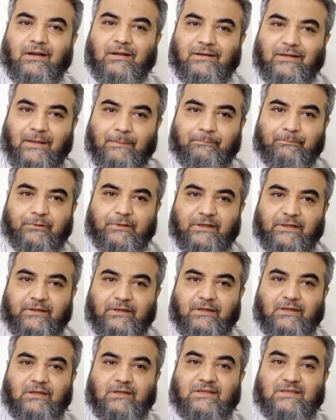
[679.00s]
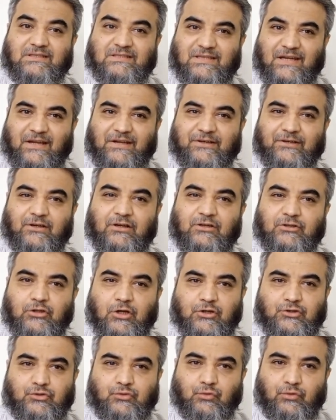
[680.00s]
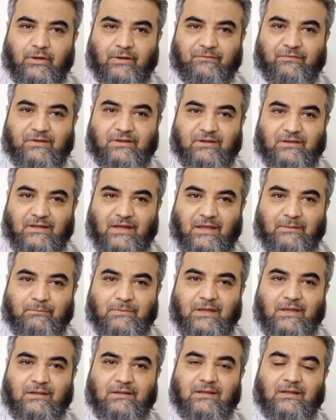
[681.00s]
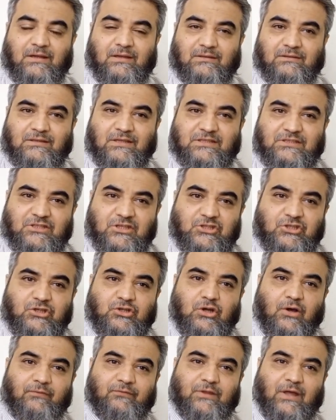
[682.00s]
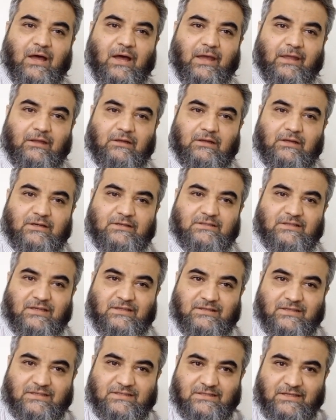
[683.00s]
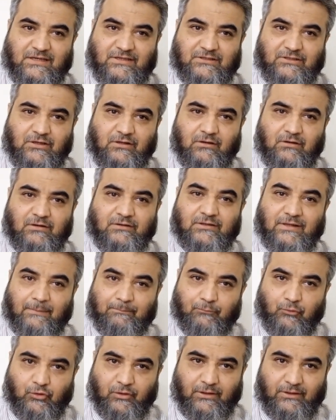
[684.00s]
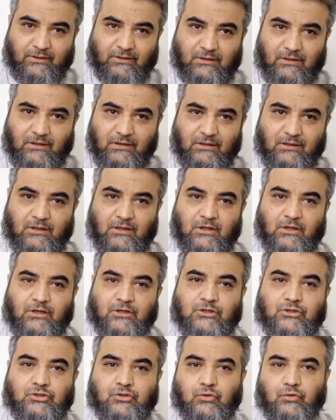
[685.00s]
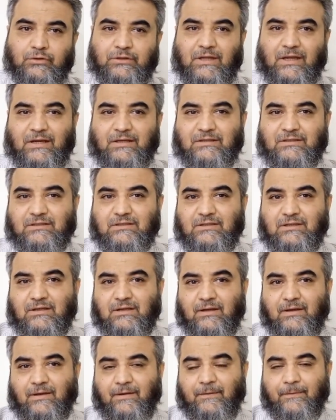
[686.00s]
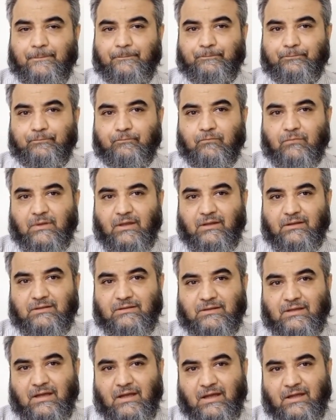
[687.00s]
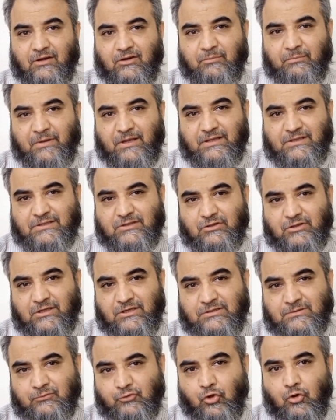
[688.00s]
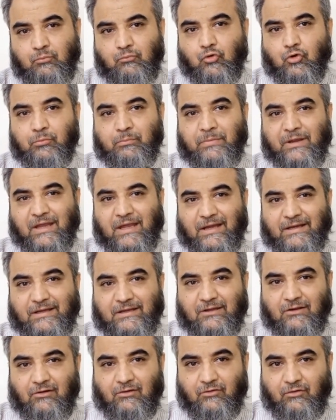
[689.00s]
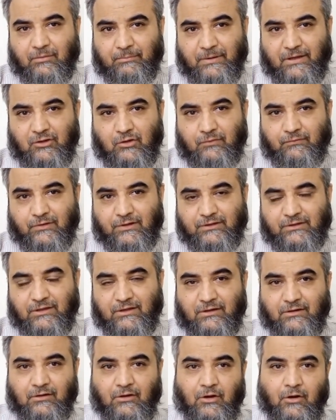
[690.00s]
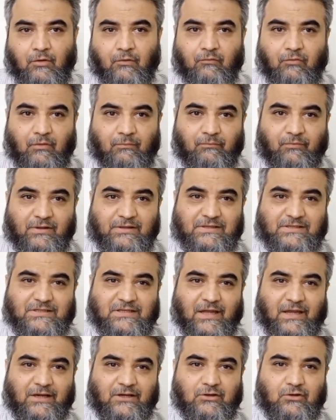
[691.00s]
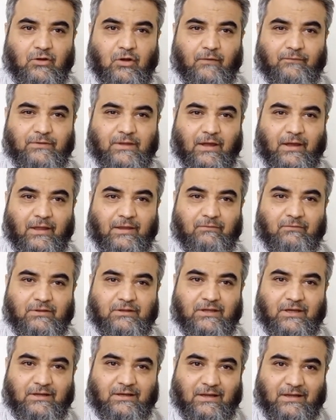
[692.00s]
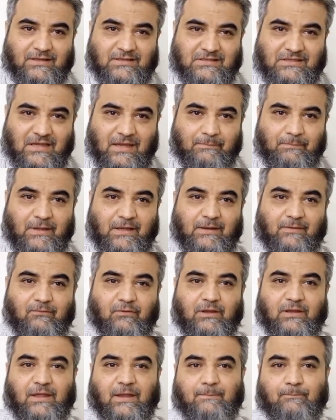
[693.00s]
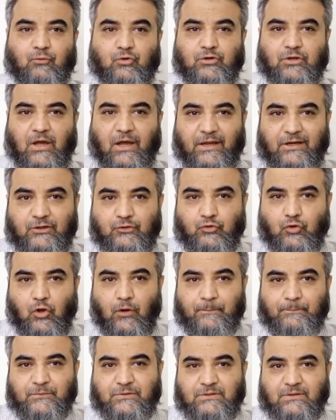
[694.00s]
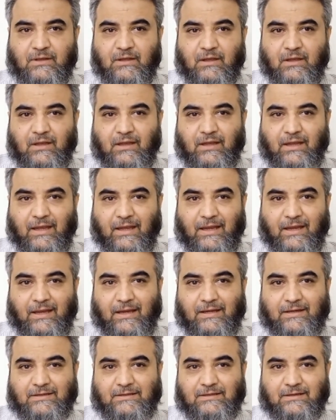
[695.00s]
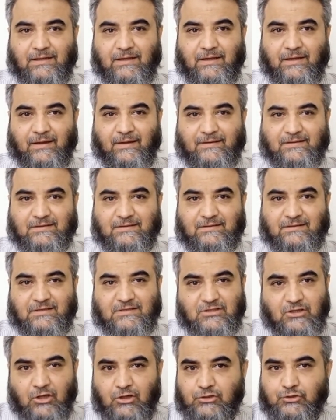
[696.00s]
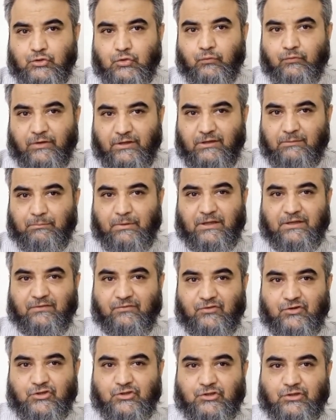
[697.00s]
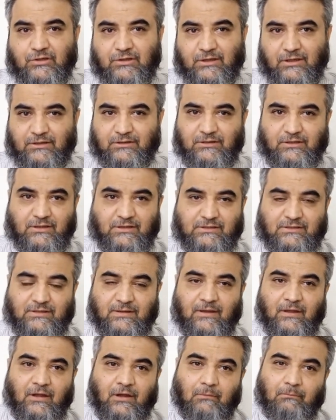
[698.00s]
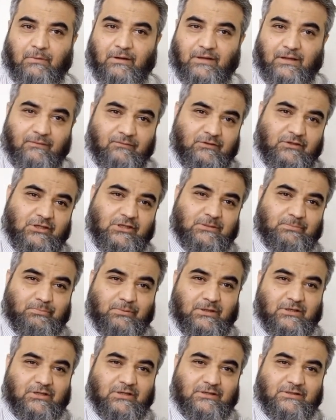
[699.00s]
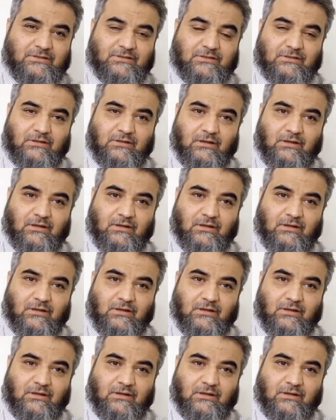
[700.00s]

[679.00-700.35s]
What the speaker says: temporary central torsography. I mean the stitching of the eyelids in the center temporarily, so that there is no more mechanical rubbing over there. From one side of the eye we can examine, we can put eye drops, and it is also very beneficial in this. But if these patients